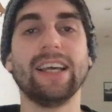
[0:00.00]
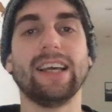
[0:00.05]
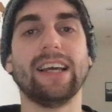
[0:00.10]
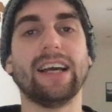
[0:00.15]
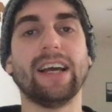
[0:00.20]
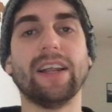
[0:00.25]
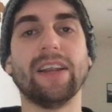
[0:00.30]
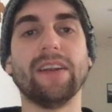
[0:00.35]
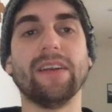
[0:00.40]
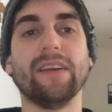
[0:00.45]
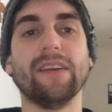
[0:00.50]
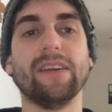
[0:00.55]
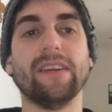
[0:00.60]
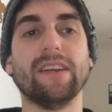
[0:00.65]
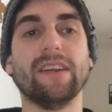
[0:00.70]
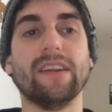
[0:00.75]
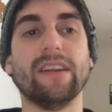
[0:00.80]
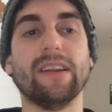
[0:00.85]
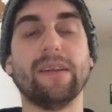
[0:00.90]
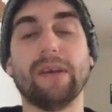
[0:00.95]

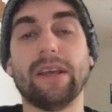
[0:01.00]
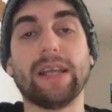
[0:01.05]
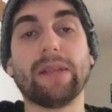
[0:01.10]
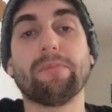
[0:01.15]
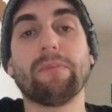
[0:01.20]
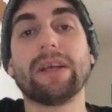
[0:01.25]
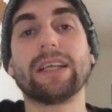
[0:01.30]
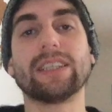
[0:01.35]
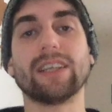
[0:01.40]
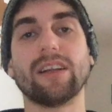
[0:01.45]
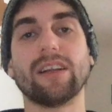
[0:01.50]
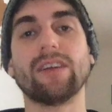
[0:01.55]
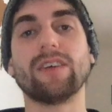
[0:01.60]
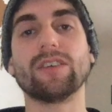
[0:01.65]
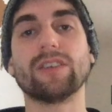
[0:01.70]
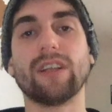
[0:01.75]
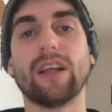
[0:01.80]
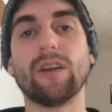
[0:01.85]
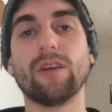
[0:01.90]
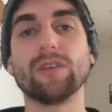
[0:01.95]
And it makes a
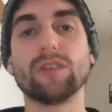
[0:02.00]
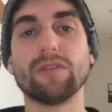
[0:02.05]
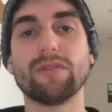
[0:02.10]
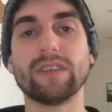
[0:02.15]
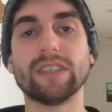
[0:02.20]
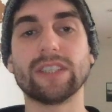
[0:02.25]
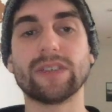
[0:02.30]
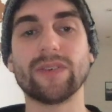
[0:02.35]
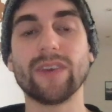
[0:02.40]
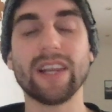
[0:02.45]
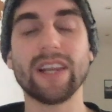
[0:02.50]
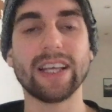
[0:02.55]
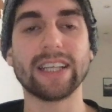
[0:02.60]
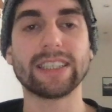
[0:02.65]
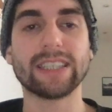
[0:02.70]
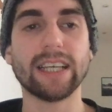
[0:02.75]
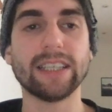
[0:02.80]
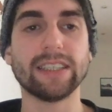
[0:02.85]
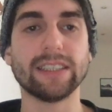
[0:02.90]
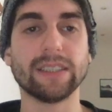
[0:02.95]
lot of us really
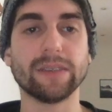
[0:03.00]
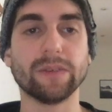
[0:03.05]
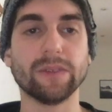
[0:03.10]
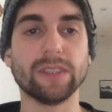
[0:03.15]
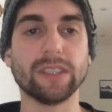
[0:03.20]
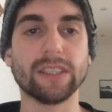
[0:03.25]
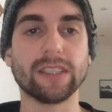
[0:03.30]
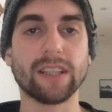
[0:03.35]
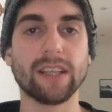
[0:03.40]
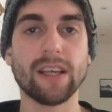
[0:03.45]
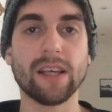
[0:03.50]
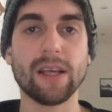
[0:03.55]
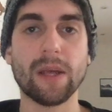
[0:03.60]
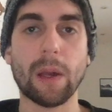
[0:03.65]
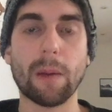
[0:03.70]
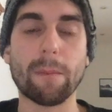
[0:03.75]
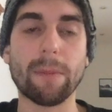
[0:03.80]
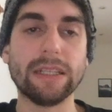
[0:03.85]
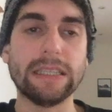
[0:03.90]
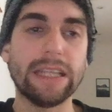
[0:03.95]
excited about it.
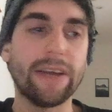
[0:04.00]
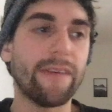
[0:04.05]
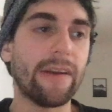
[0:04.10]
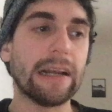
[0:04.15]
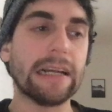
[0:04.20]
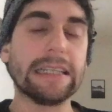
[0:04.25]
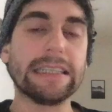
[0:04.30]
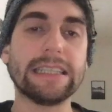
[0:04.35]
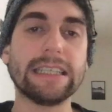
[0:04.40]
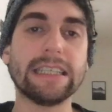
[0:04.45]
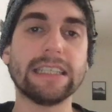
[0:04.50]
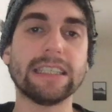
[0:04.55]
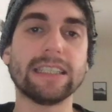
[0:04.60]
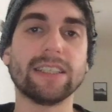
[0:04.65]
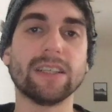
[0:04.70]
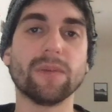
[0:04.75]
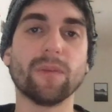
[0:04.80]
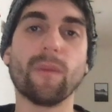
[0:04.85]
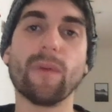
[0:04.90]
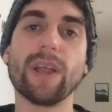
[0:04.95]
But the reality is
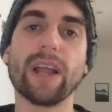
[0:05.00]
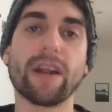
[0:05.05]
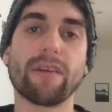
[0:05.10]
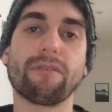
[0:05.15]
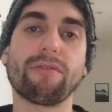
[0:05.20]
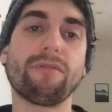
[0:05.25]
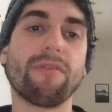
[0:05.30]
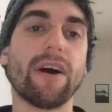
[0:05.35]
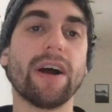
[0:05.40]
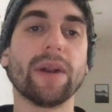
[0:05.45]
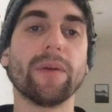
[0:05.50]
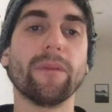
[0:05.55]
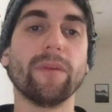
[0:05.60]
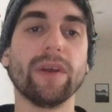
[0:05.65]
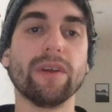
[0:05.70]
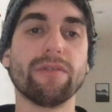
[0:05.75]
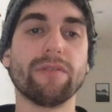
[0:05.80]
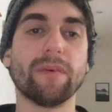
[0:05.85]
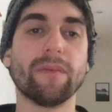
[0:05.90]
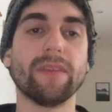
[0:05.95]
that we are far
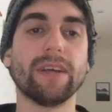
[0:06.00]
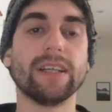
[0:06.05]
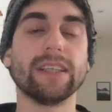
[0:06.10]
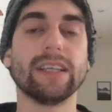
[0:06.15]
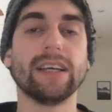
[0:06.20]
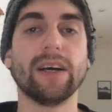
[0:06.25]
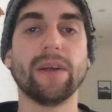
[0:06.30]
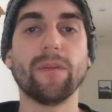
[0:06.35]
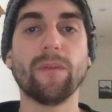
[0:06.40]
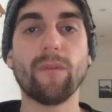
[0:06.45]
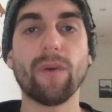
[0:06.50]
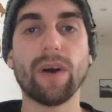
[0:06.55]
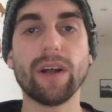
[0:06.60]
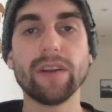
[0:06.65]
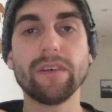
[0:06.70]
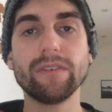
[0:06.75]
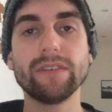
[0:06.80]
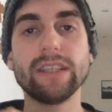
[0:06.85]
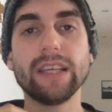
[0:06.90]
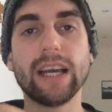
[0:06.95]
away from that. And one
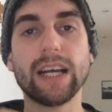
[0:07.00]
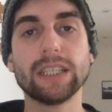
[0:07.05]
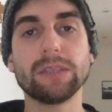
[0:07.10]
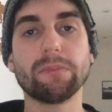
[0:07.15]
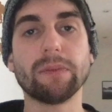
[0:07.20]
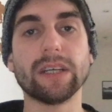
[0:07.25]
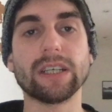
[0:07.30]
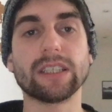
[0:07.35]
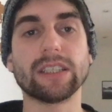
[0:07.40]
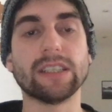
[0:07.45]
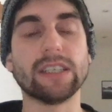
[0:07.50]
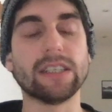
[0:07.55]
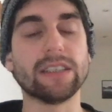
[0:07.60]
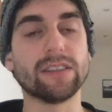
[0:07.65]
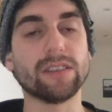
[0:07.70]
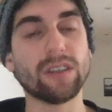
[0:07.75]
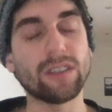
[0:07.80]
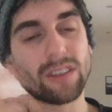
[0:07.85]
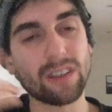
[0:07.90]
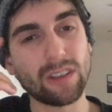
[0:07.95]
of the aspects that
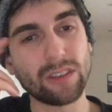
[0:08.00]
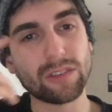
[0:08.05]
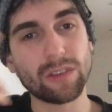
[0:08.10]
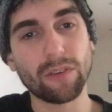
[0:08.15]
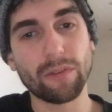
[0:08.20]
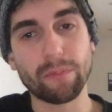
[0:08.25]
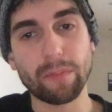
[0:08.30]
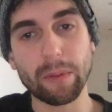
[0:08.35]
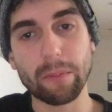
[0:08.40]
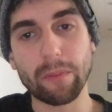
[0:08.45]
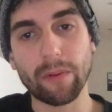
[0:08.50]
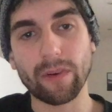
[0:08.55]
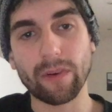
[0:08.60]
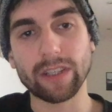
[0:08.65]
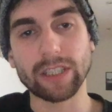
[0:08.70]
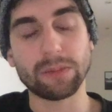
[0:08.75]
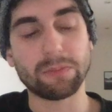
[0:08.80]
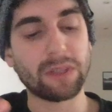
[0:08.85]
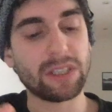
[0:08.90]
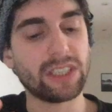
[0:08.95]
not a lot of people,
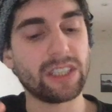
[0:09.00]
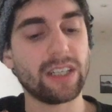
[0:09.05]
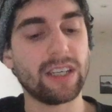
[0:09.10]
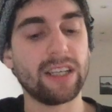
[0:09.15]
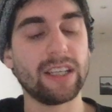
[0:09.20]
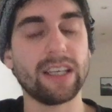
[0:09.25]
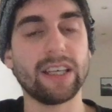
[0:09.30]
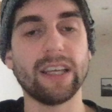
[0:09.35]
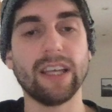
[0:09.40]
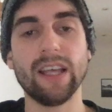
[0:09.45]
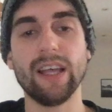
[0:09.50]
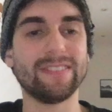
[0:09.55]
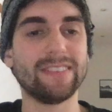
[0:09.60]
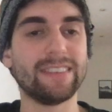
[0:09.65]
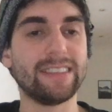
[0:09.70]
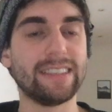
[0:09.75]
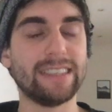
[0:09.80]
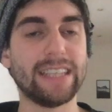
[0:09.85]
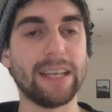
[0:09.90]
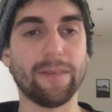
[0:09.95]
especially
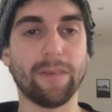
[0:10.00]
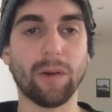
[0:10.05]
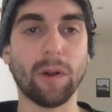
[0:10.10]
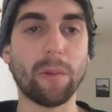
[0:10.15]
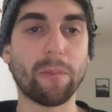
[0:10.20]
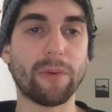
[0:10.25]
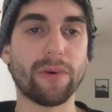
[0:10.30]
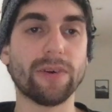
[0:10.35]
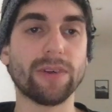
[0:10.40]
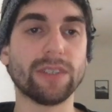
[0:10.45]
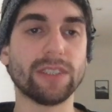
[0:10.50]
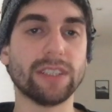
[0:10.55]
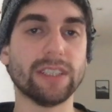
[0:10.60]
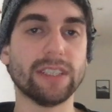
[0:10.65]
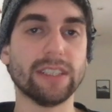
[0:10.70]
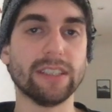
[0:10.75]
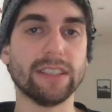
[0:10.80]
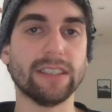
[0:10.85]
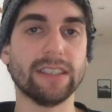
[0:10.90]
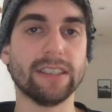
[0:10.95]
developers
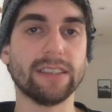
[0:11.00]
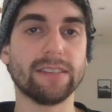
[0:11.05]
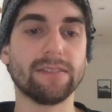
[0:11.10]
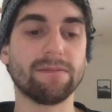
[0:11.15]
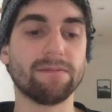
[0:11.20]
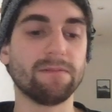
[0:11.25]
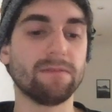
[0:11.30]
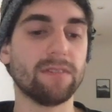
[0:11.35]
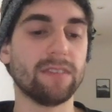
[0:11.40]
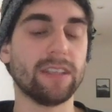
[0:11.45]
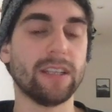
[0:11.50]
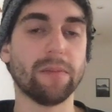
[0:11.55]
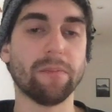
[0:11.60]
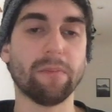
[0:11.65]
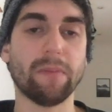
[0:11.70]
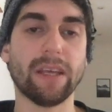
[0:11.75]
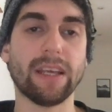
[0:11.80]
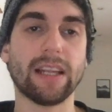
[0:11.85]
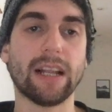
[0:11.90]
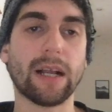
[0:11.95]
that
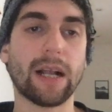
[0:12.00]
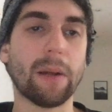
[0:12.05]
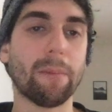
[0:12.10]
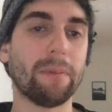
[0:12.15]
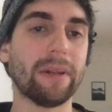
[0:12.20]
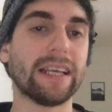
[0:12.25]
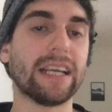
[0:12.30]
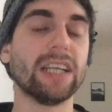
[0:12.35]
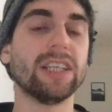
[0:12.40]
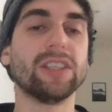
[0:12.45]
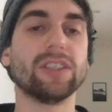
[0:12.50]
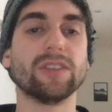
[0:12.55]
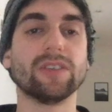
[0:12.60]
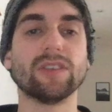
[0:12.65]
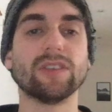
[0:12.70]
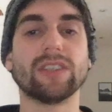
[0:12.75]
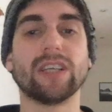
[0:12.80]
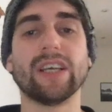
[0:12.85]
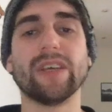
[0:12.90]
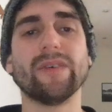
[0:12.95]
make like
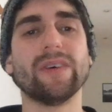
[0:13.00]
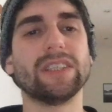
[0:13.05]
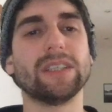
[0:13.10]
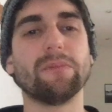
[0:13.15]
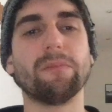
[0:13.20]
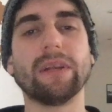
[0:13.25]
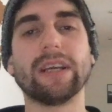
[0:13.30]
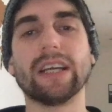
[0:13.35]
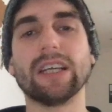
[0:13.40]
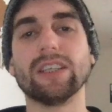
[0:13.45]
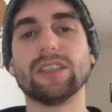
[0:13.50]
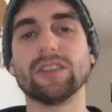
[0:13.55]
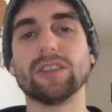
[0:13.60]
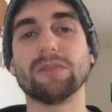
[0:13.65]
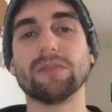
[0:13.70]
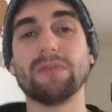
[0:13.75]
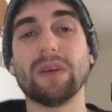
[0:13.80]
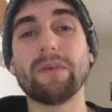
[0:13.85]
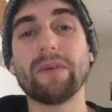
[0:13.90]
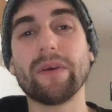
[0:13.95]
applications, iOS
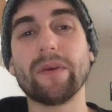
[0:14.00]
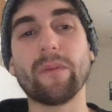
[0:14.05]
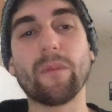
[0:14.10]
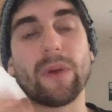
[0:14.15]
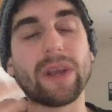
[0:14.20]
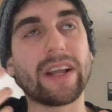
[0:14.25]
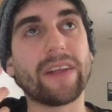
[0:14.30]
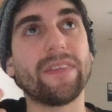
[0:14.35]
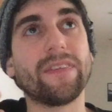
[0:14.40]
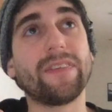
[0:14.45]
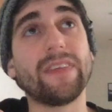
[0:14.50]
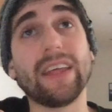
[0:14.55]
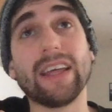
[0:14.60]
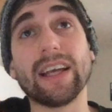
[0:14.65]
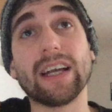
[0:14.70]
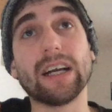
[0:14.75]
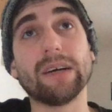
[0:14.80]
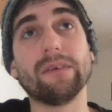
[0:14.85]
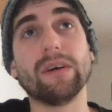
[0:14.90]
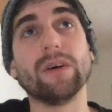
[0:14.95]
applications, maybe we can
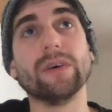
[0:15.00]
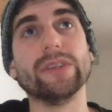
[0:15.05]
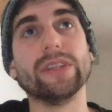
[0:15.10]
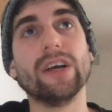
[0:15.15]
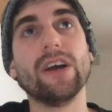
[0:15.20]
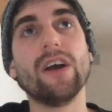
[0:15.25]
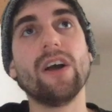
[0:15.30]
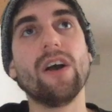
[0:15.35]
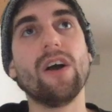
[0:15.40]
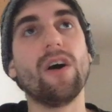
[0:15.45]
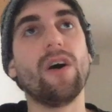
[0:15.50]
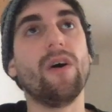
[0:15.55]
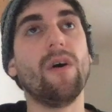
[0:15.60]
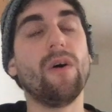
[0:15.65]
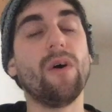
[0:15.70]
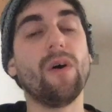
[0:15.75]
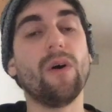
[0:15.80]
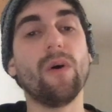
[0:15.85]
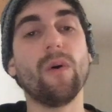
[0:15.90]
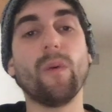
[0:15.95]
think about,
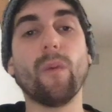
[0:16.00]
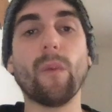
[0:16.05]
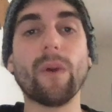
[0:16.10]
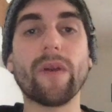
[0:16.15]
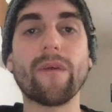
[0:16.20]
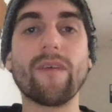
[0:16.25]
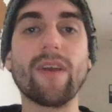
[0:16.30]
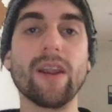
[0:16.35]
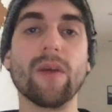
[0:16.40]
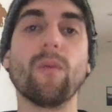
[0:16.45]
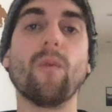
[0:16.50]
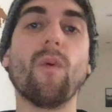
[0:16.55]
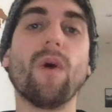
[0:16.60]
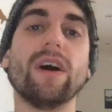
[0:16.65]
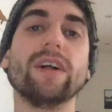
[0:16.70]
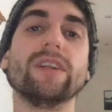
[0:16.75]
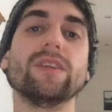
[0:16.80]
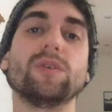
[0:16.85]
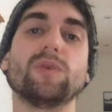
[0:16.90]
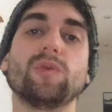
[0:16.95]
oh, we really
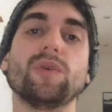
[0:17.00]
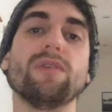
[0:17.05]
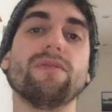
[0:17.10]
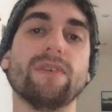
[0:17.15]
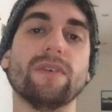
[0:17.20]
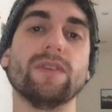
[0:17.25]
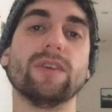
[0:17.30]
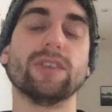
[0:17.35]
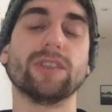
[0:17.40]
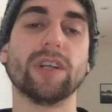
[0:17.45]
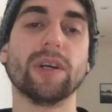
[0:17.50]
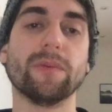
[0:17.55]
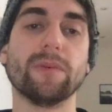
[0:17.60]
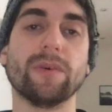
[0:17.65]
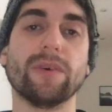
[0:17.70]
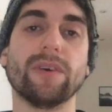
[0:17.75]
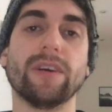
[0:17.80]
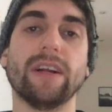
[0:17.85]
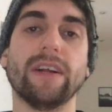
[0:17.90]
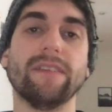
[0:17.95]
want Swift on the
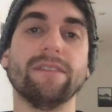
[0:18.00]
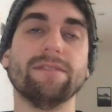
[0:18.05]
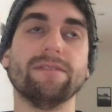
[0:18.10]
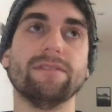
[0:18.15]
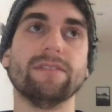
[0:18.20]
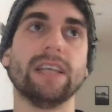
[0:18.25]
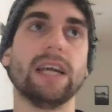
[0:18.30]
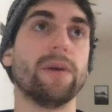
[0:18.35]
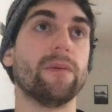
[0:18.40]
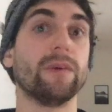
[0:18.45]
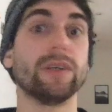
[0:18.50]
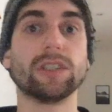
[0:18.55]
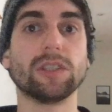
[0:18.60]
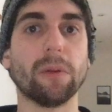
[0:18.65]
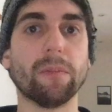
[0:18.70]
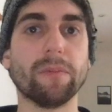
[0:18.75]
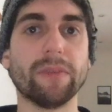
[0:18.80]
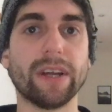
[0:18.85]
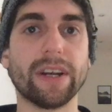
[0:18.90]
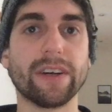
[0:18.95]
server, and there we
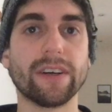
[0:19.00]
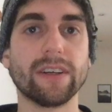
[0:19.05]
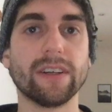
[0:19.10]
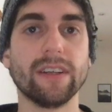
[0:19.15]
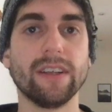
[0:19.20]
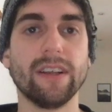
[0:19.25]
stop there.